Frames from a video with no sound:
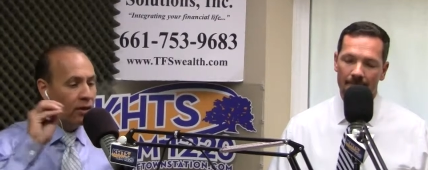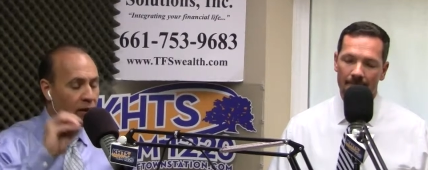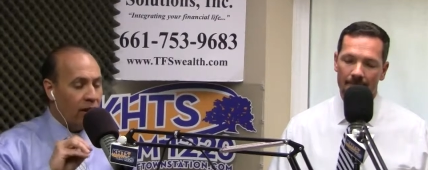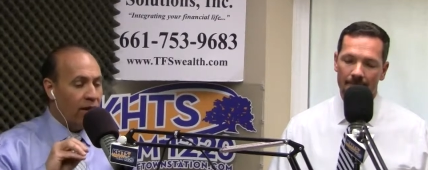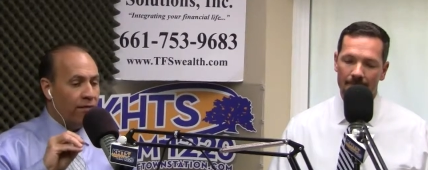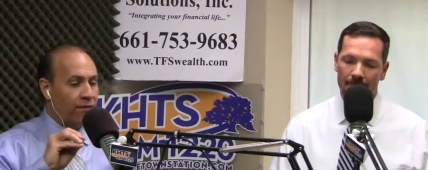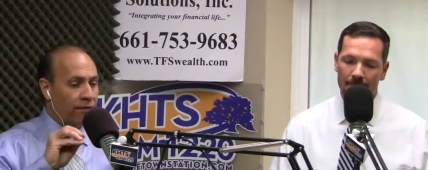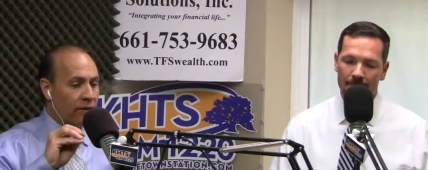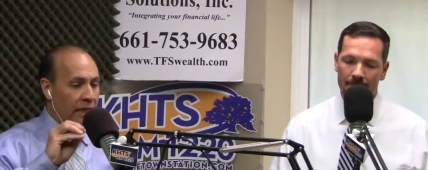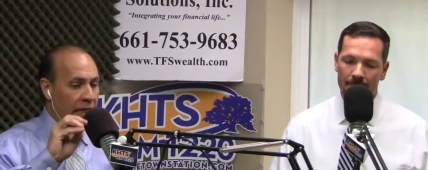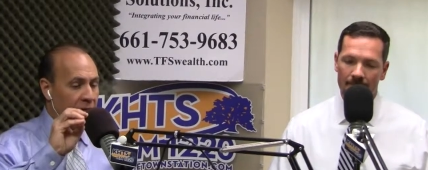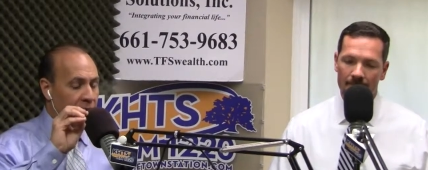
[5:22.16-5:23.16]
Speaker 1: in life
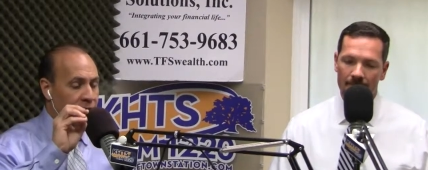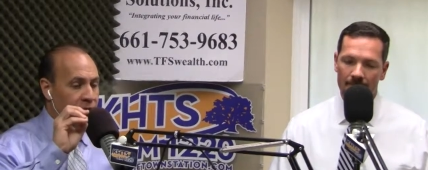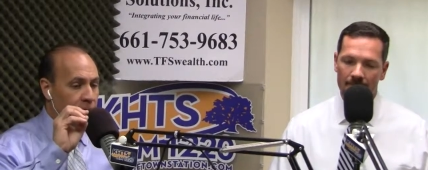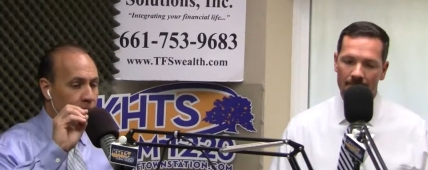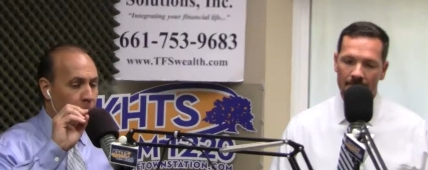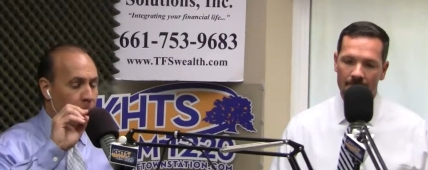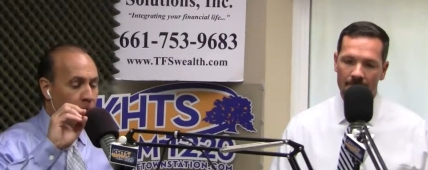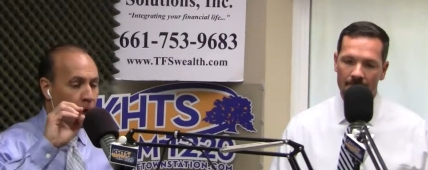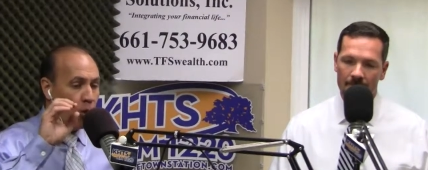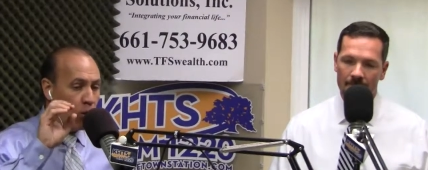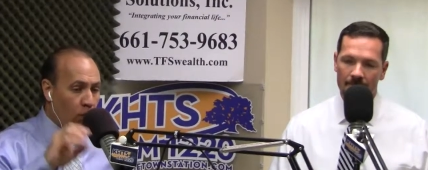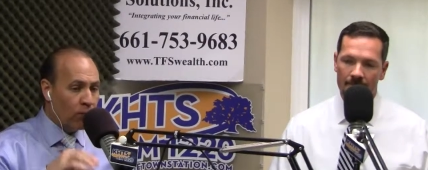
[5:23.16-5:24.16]
is
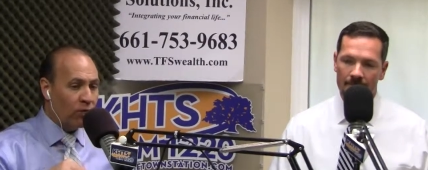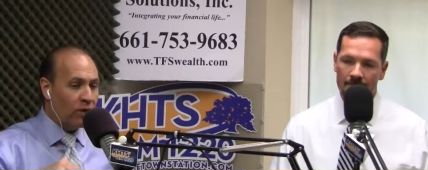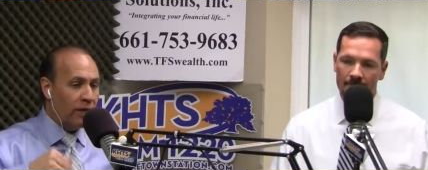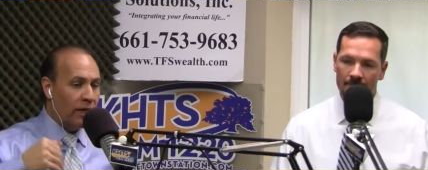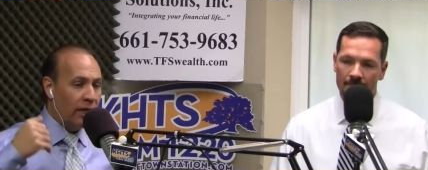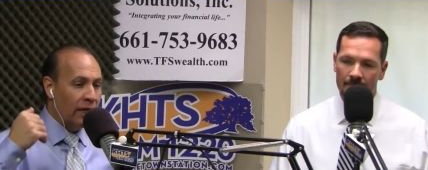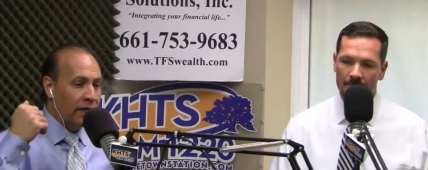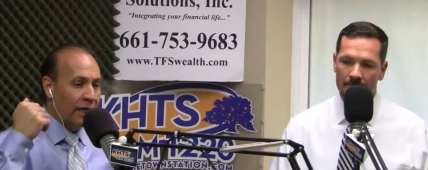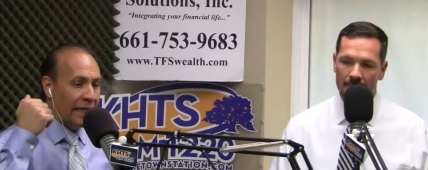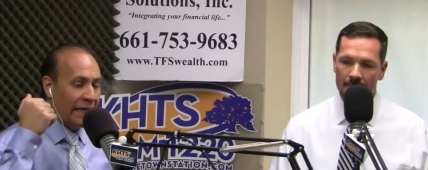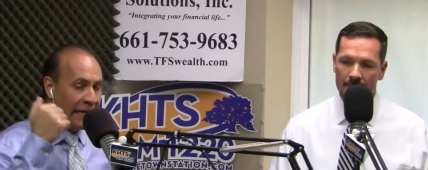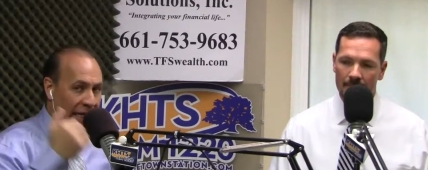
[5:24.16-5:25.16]
hopefully
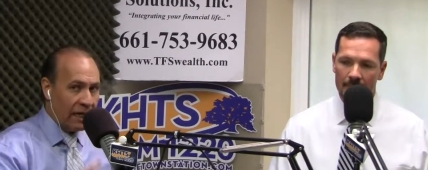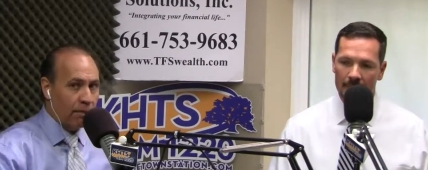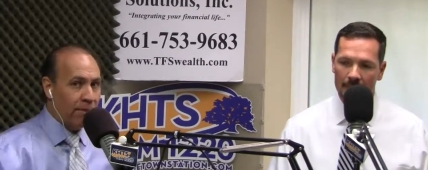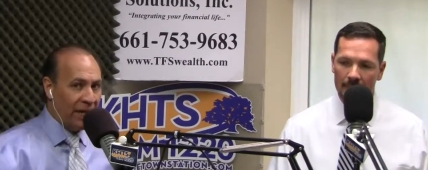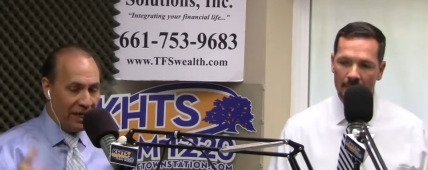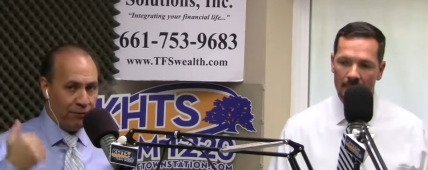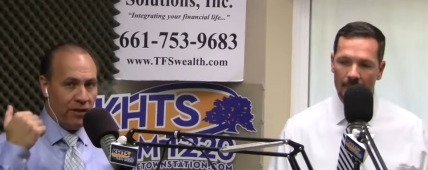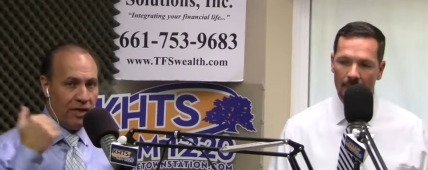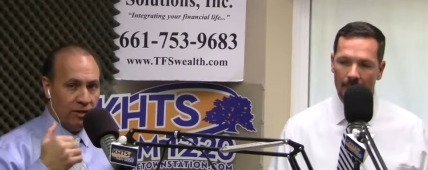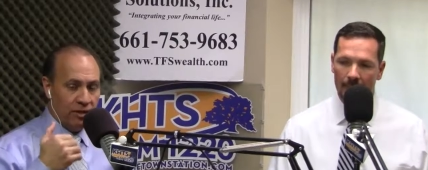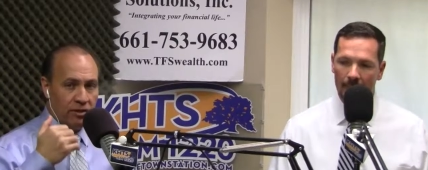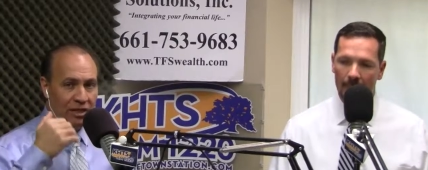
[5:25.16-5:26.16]
getting pay
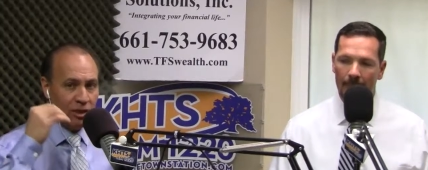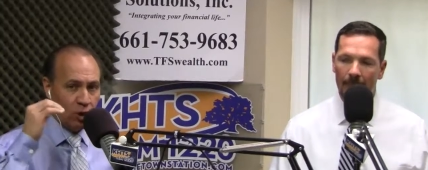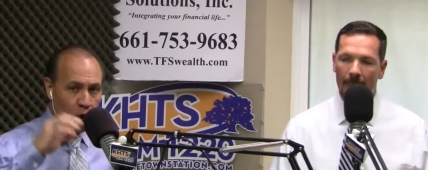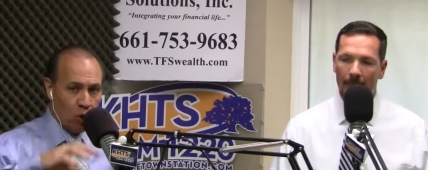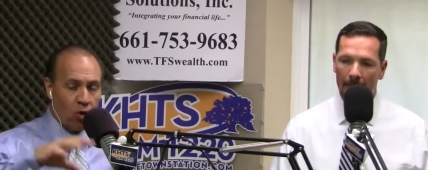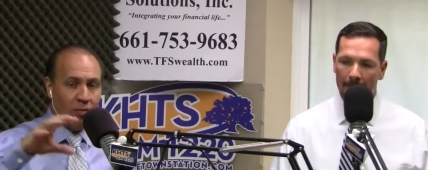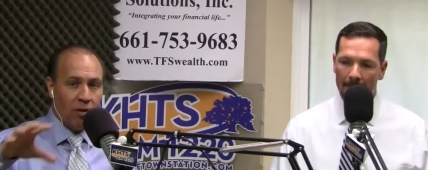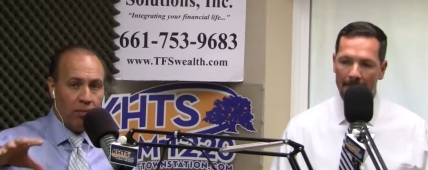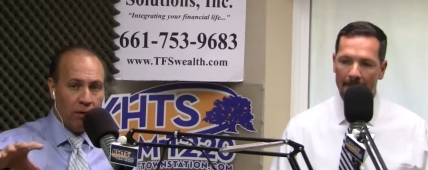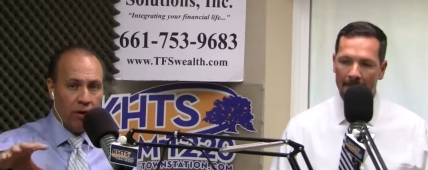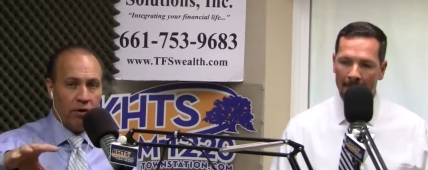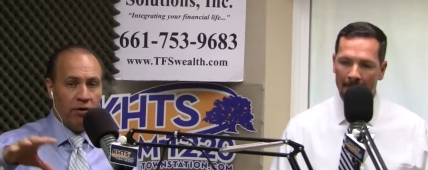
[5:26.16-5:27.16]
raises. That's a normal
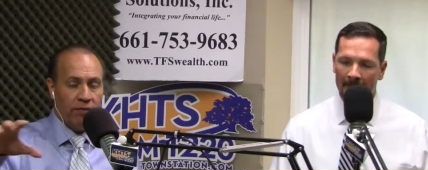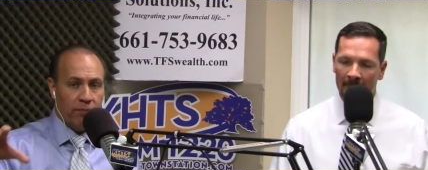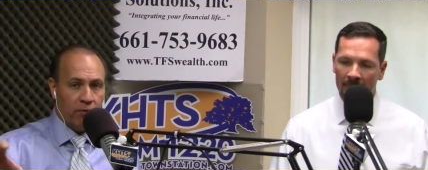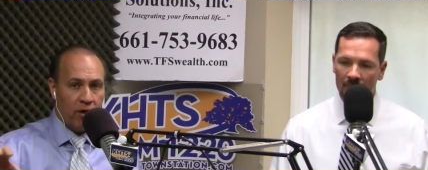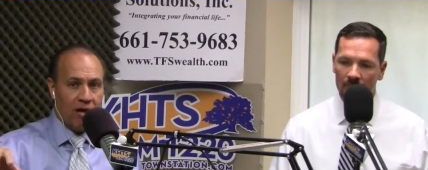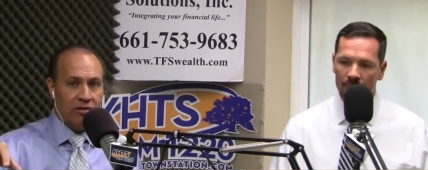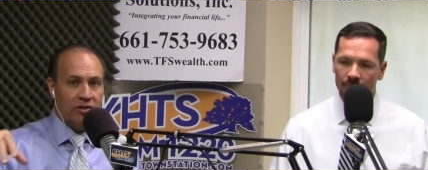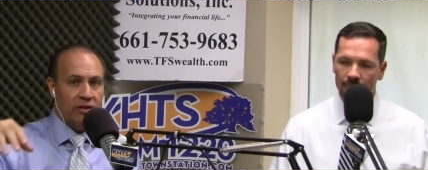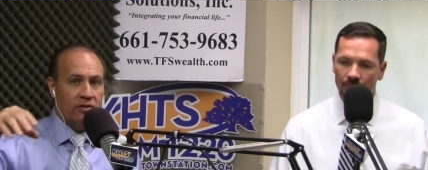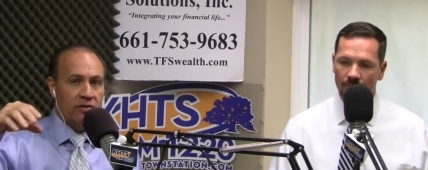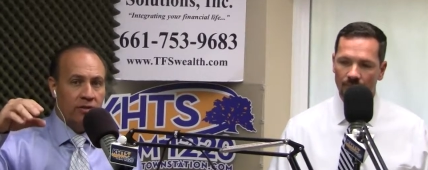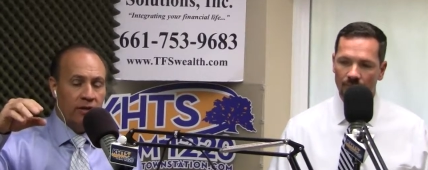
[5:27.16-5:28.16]
part of the
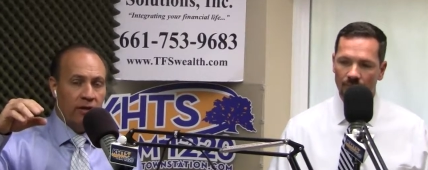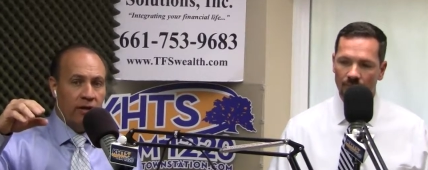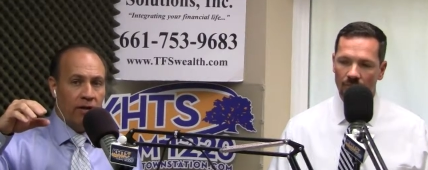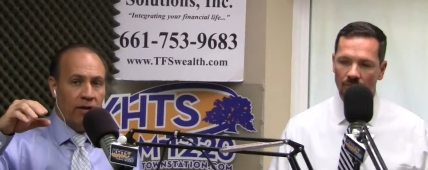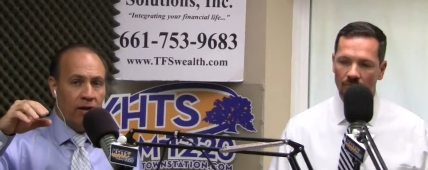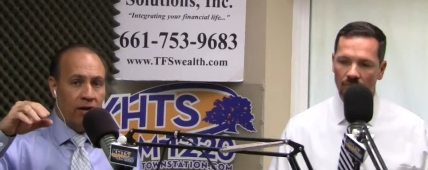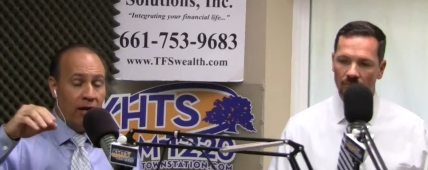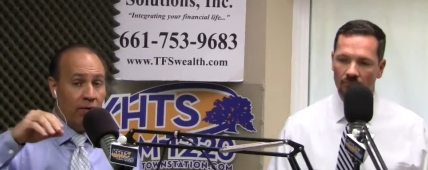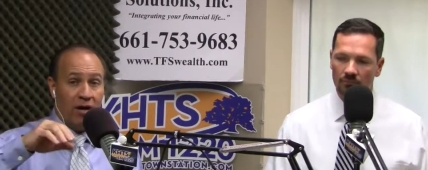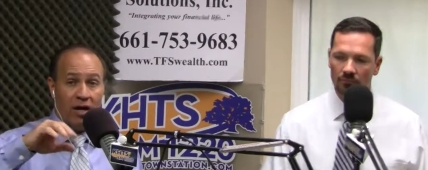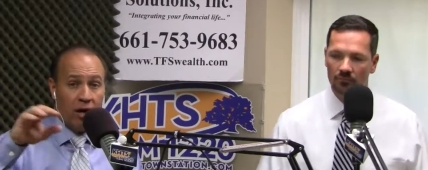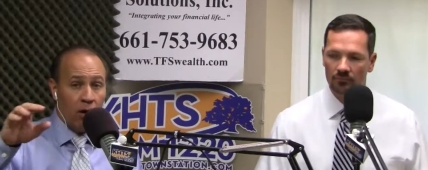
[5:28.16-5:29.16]
process. Uh, now,
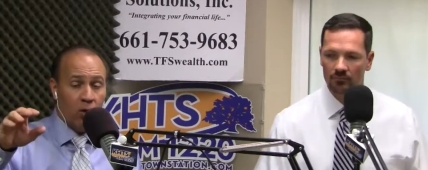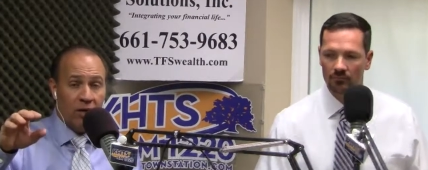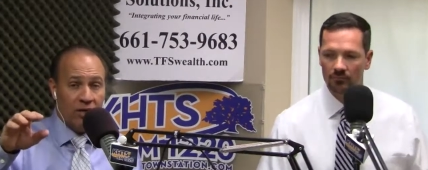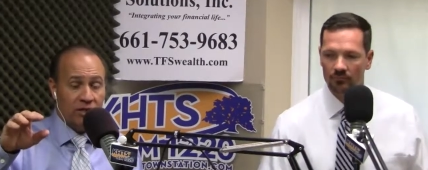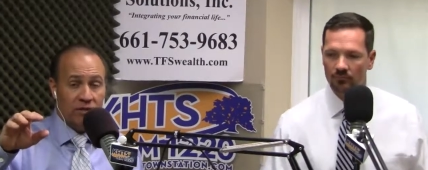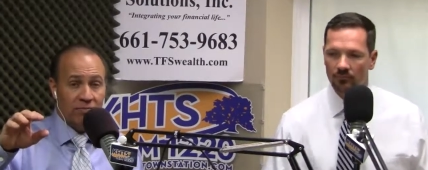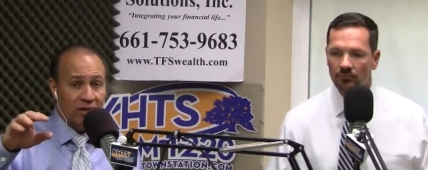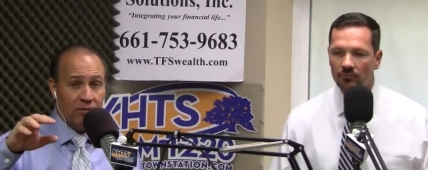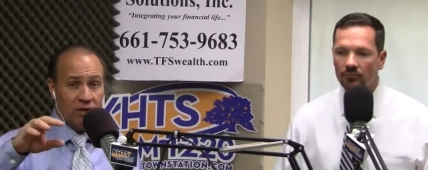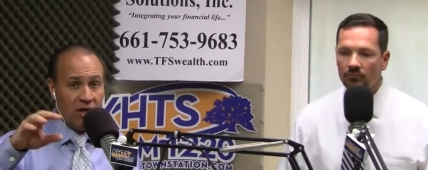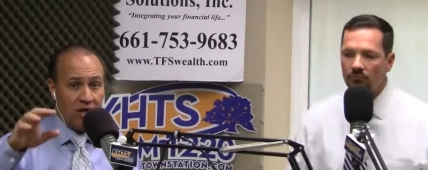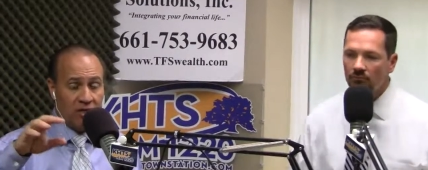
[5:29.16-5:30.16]
not always.
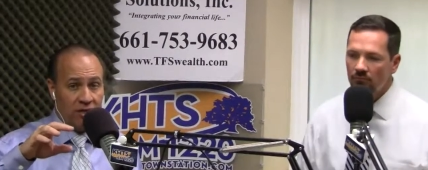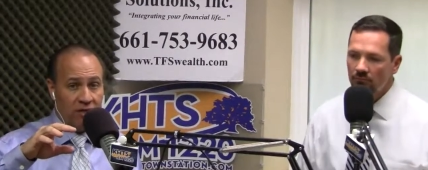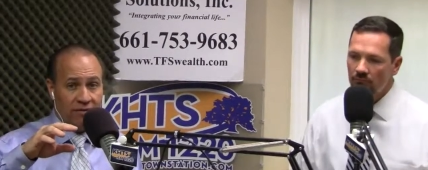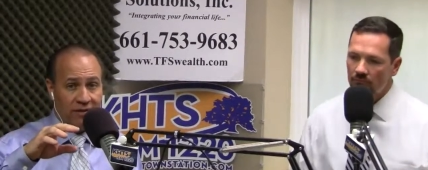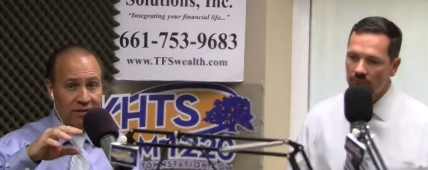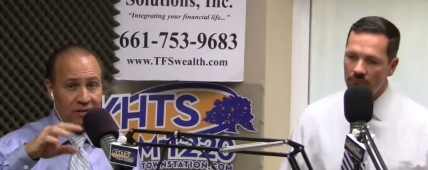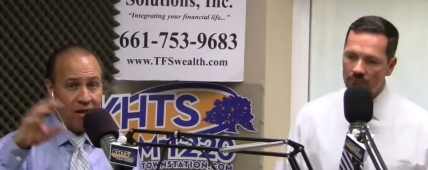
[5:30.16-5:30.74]
Sometimes cost of living is